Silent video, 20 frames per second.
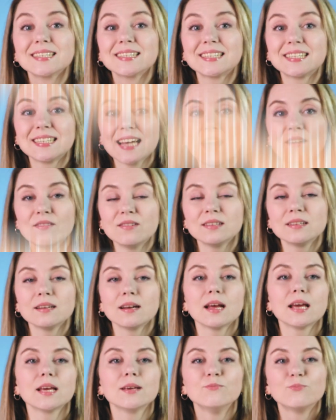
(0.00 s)
seven
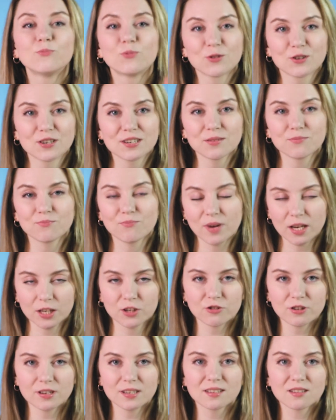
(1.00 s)
important
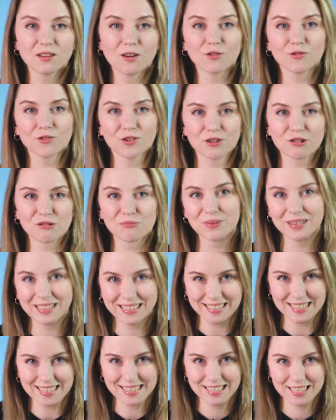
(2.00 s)
metrics of your
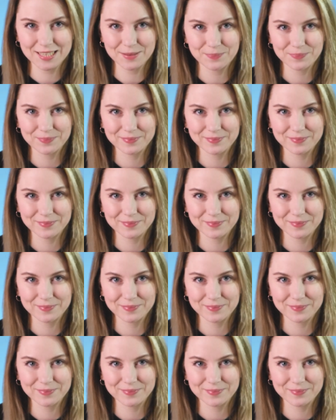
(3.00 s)
business.